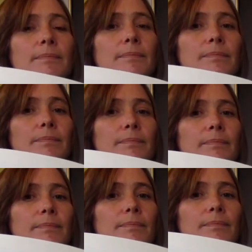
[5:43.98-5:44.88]

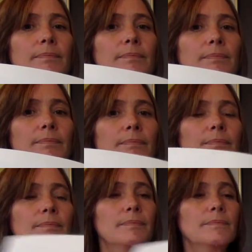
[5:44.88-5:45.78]

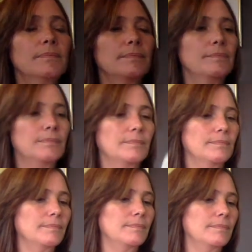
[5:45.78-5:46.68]

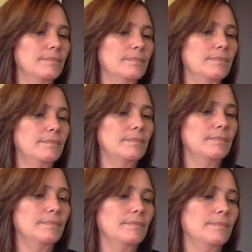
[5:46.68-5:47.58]

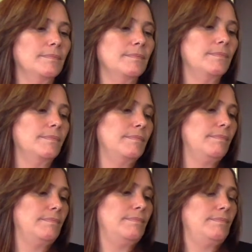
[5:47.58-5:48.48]

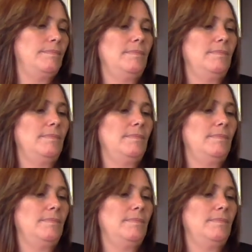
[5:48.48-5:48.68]
(no one is talking)